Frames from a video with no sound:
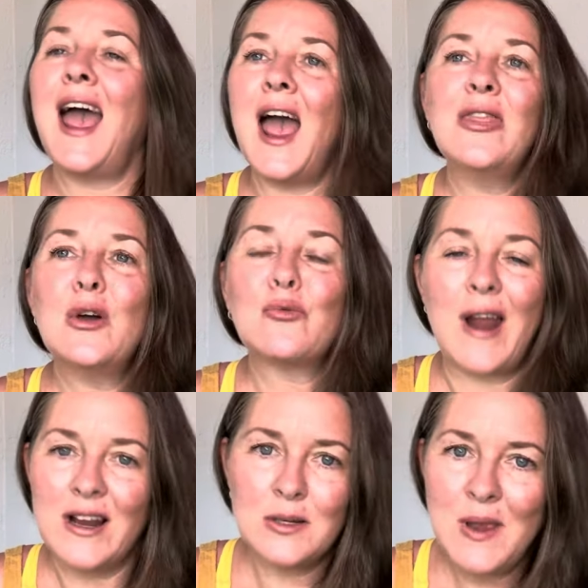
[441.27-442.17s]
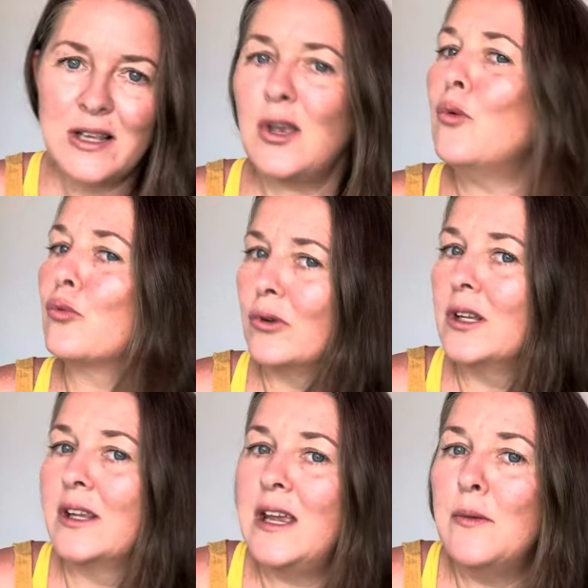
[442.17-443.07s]
and the ranch makes a
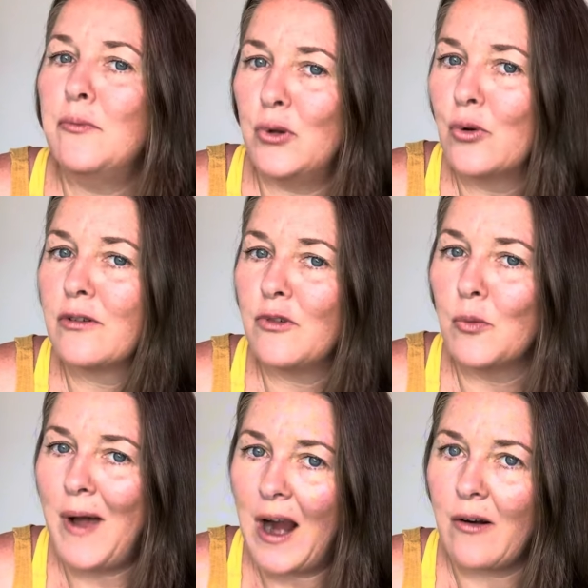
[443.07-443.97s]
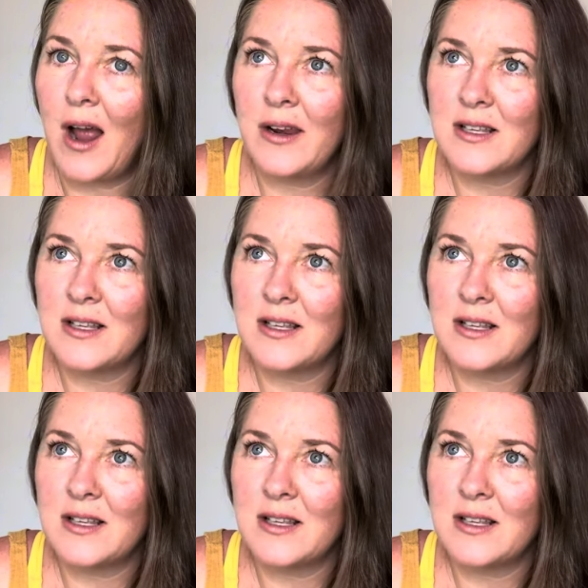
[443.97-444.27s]
really beautiful background,